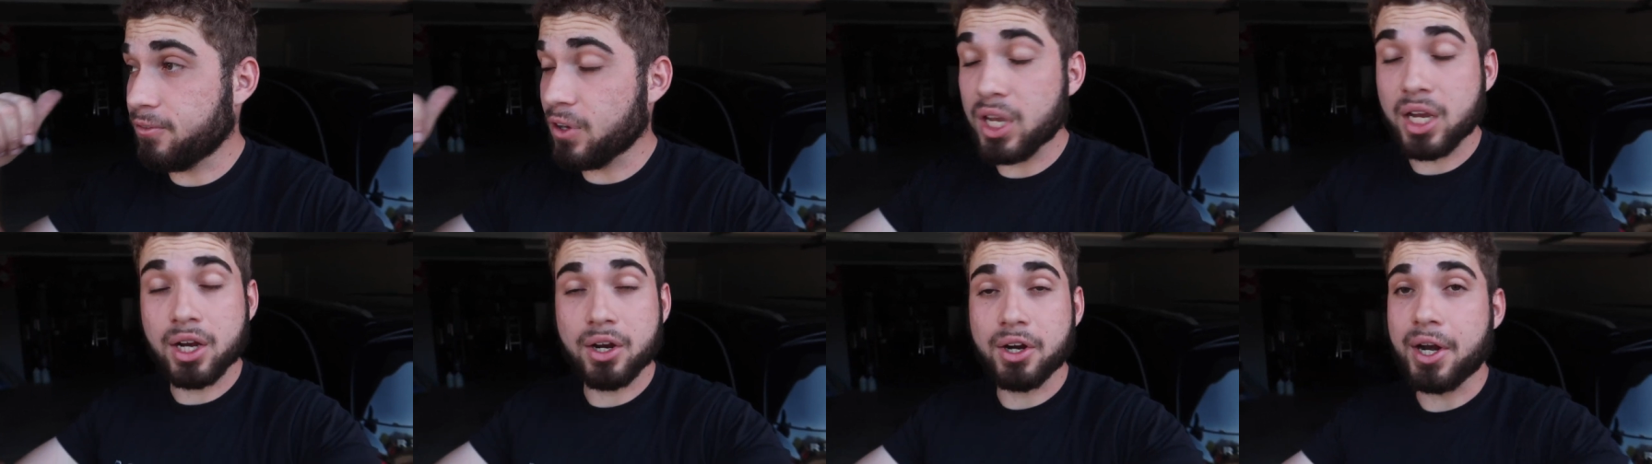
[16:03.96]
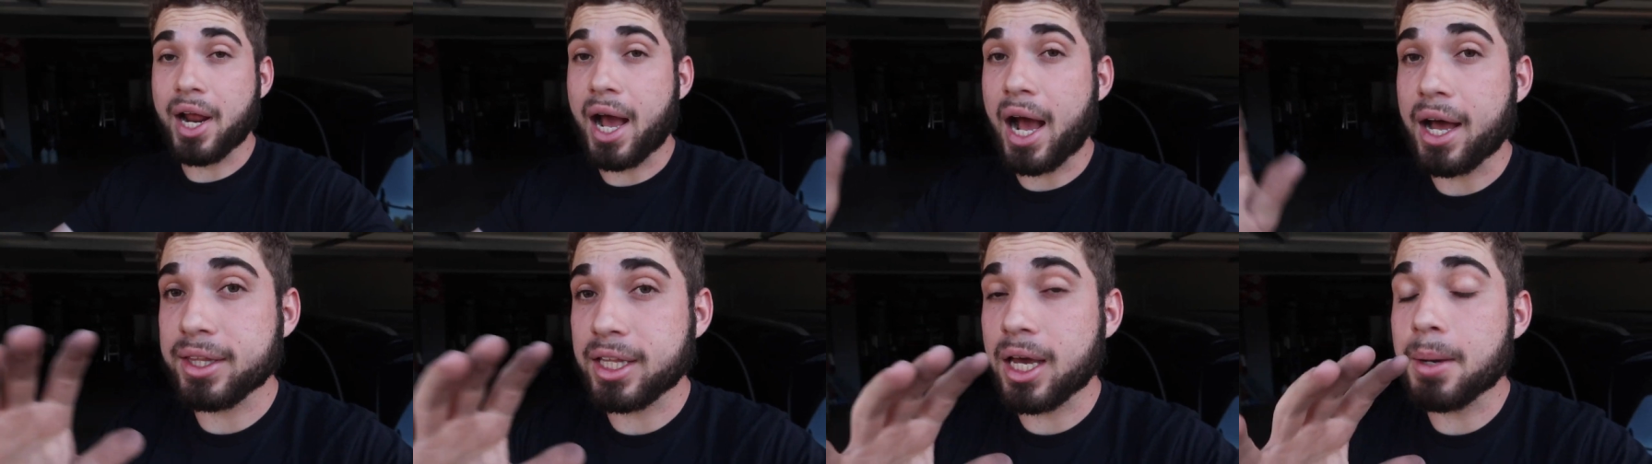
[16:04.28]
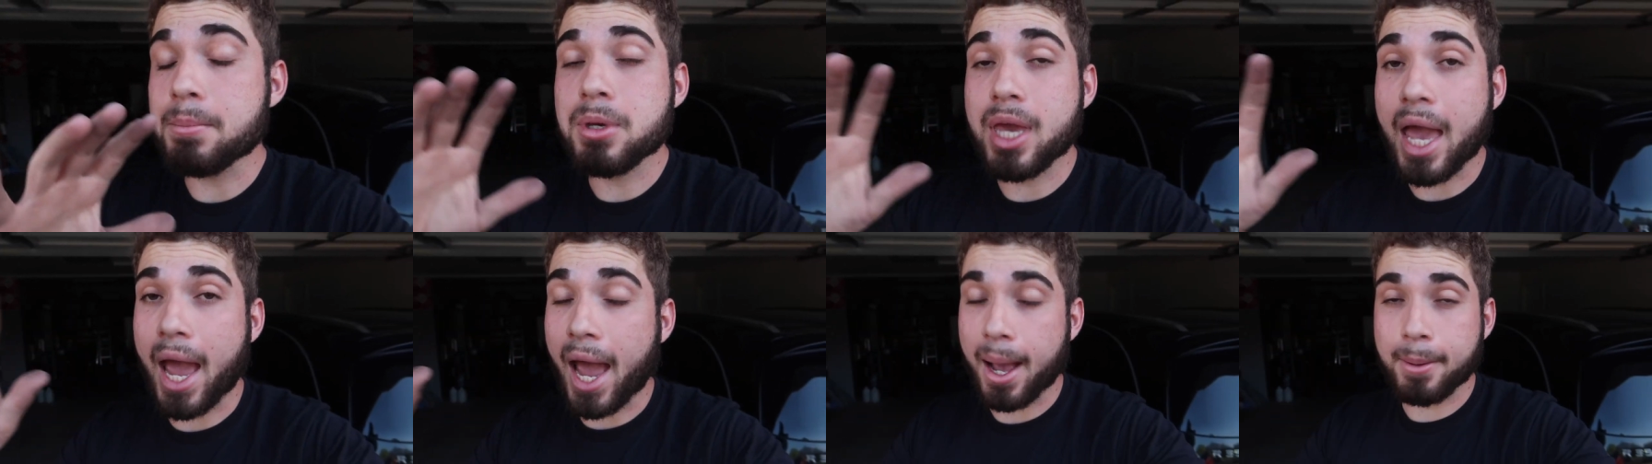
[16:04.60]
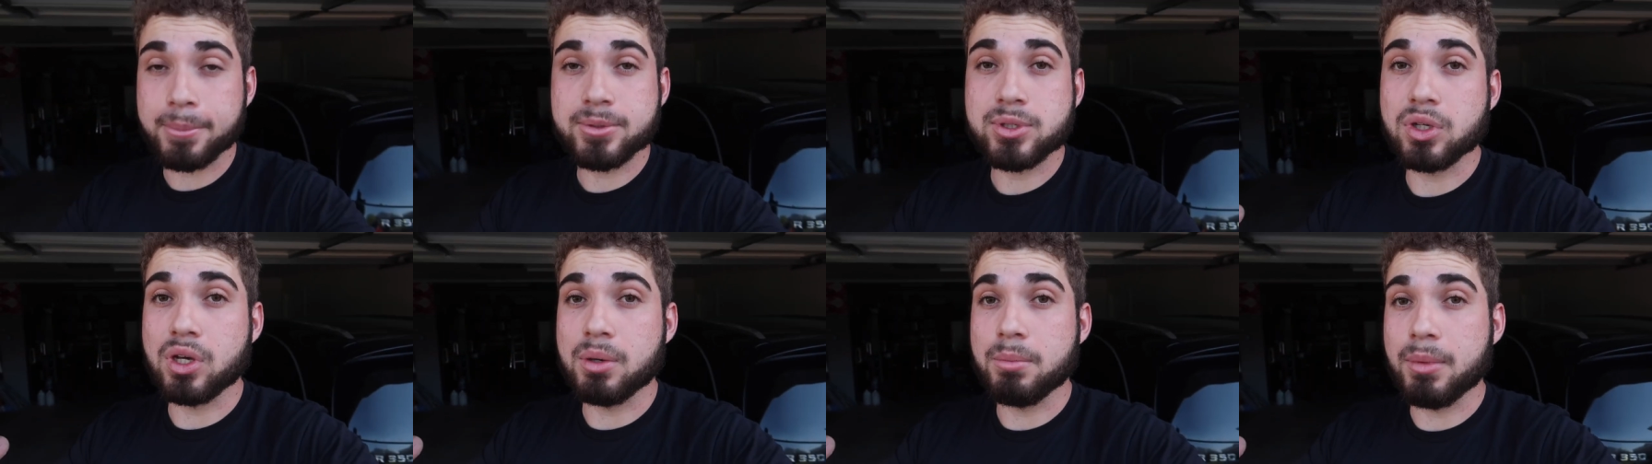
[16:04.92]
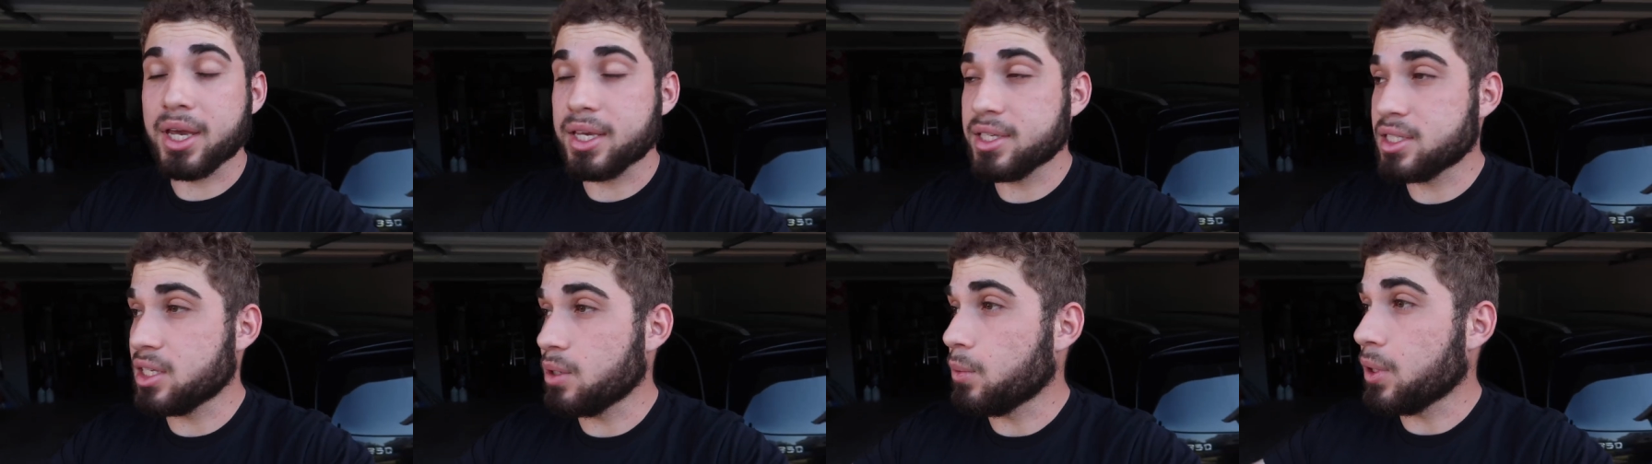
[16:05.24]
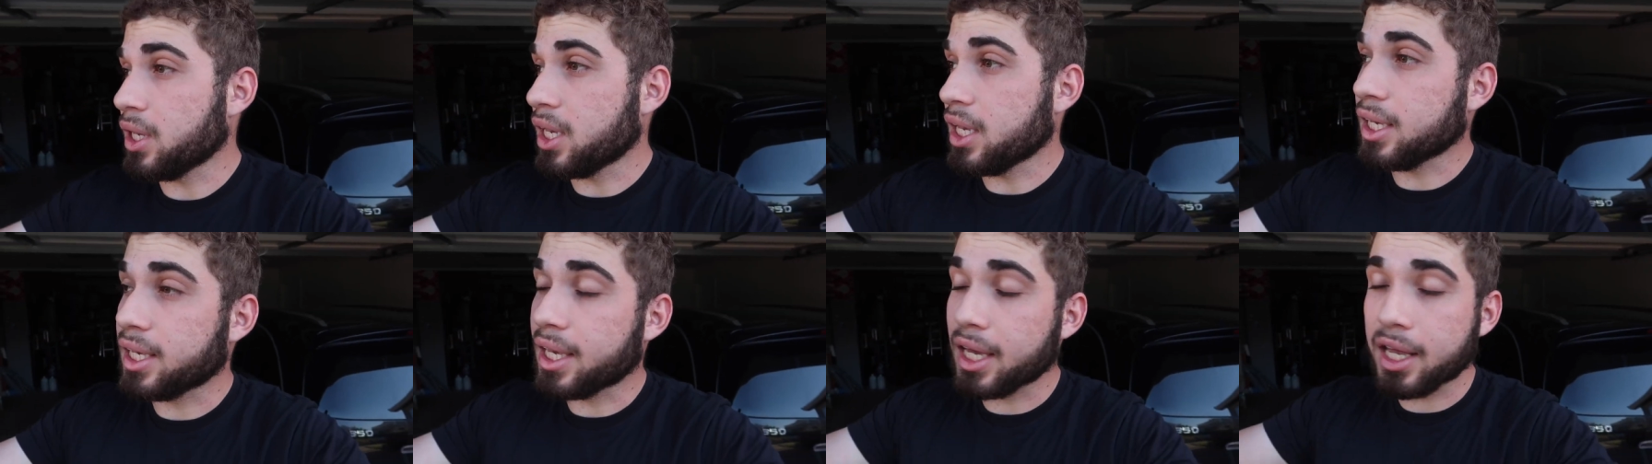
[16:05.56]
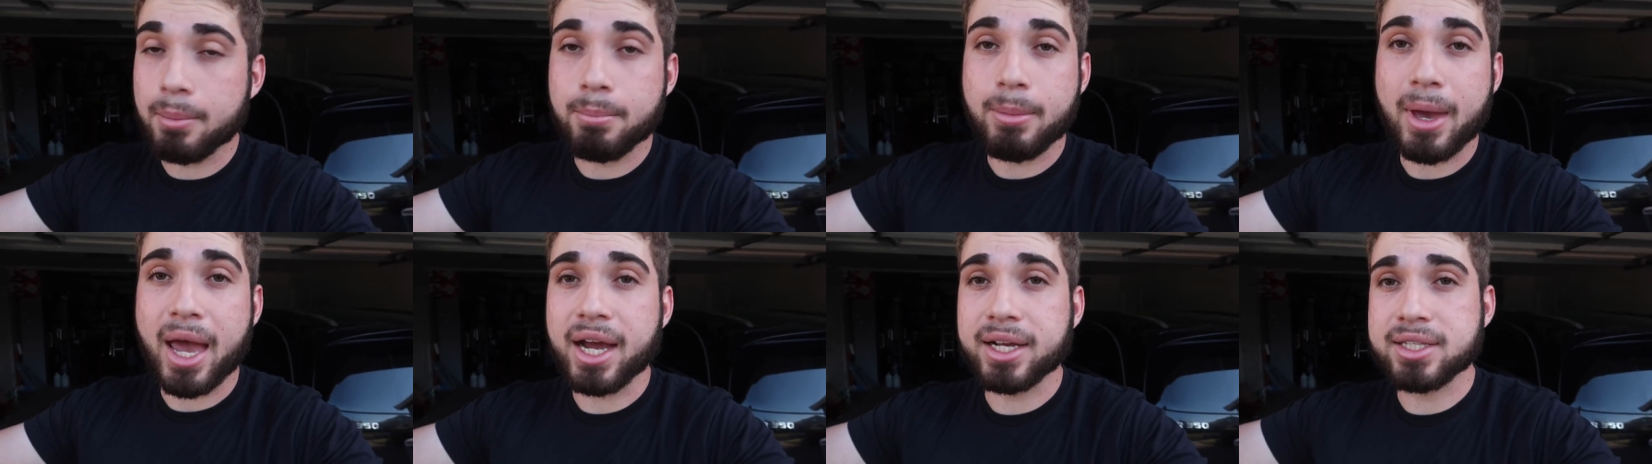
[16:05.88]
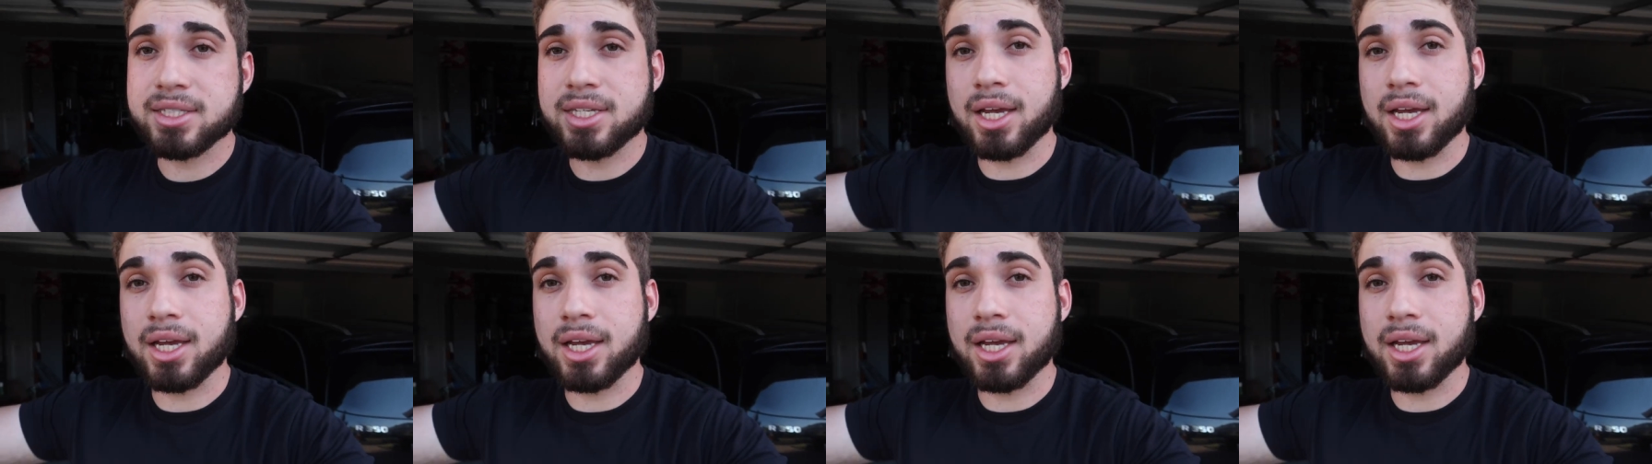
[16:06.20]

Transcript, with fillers: figure it out, that'd be absolutely amazing. We can get it back,